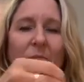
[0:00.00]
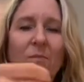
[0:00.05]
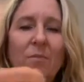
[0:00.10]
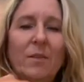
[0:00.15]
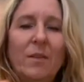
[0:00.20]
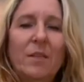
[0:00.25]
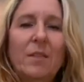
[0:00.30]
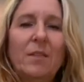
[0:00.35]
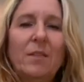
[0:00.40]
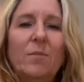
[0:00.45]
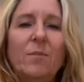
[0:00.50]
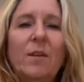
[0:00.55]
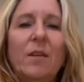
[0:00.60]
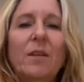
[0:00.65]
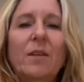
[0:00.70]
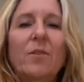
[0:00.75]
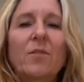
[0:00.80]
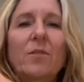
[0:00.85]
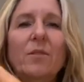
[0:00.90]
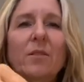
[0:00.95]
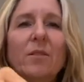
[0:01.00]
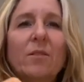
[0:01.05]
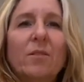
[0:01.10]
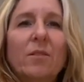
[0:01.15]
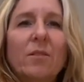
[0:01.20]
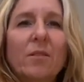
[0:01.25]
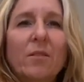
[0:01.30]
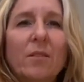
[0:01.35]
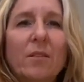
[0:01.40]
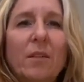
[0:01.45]
Place my
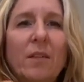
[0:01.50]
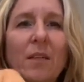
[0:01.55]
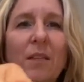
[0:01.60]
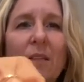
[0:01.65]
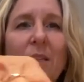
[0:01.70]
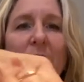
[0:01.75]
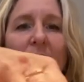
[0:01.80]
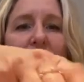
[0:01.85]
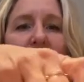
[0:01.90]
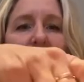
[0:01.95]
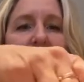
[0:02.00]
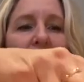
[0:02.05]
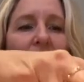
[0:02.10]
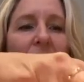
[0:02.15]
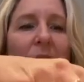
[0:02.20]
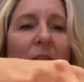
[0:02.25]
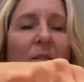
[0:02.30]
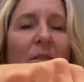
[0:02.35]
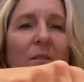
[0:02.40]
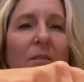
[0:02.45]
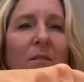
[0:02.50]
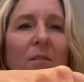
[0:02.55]
crystal in the jar,